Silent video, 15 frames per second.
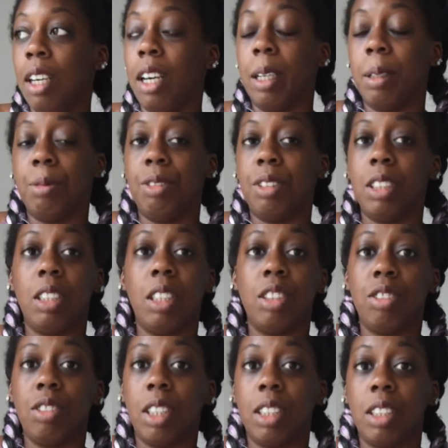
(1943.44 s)
I'm really not
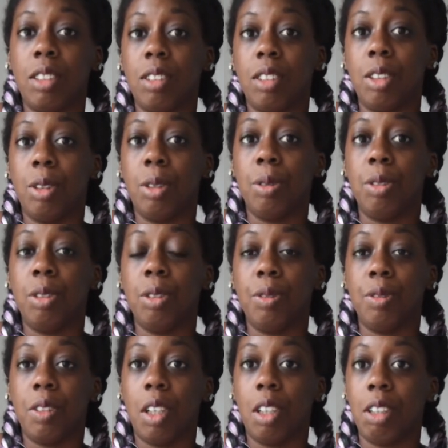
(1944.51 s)
trying to go too
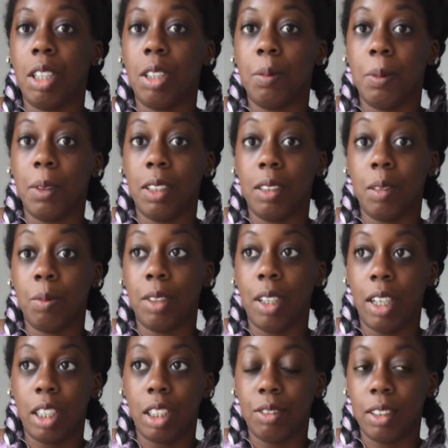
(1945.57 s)
far out because I'm
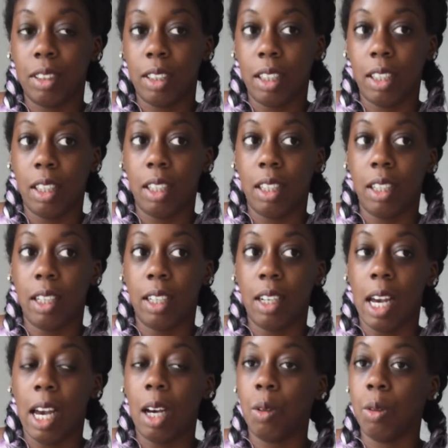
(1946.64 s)
tired of it taking an
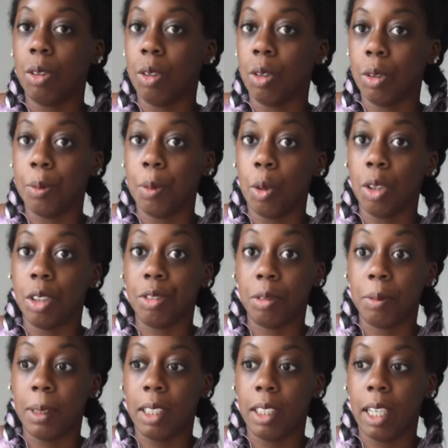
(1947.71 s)
hour or more
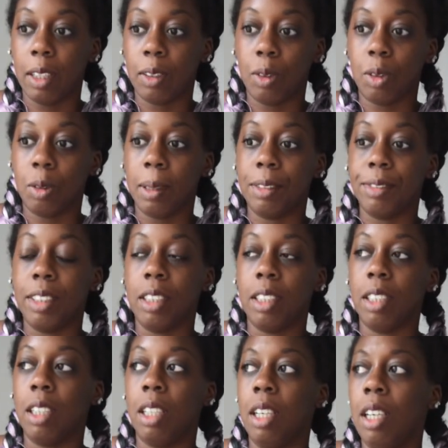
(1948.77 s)
for me to get home every
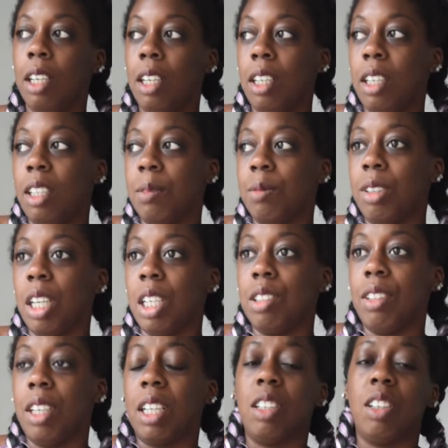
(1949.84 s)
day. I'm tired of
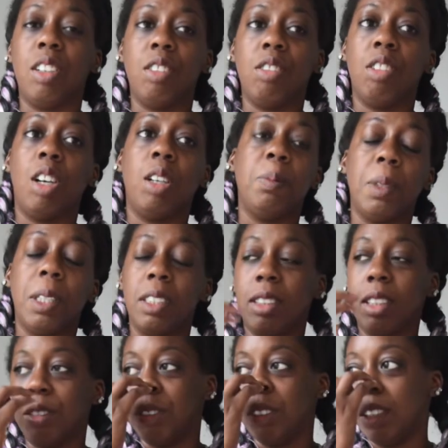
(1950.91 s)
getting on the wrong bus
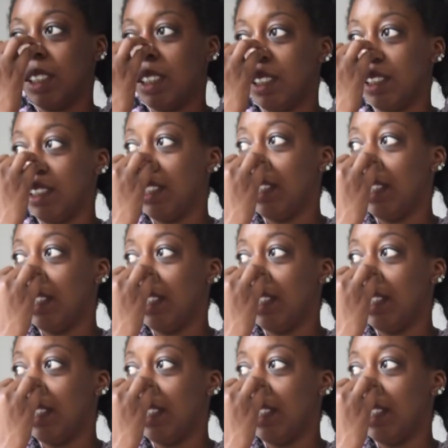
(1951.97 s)
every day.